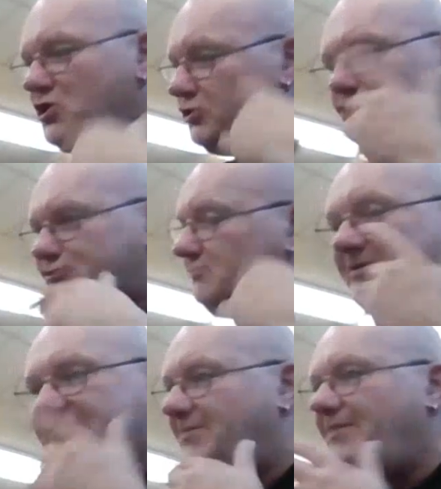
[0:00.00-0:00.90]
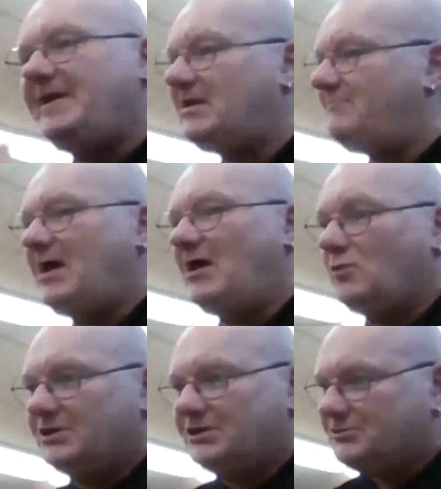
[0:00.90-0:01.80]
You're too busy thinking about
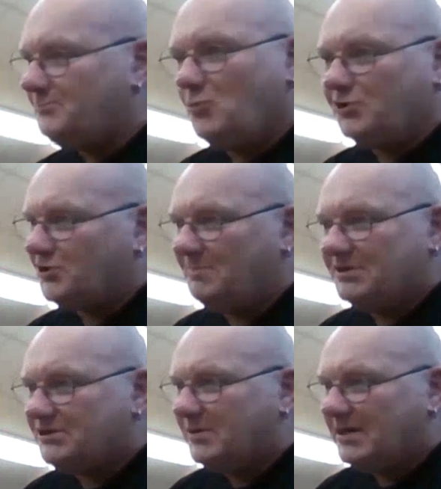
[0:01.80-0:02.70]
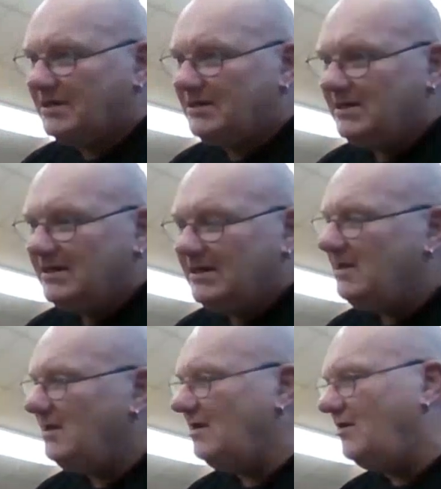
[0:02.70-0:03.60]
what you're going to be doing,
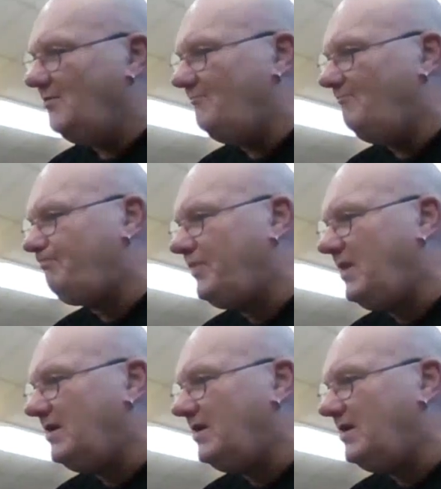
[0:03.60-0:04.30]
and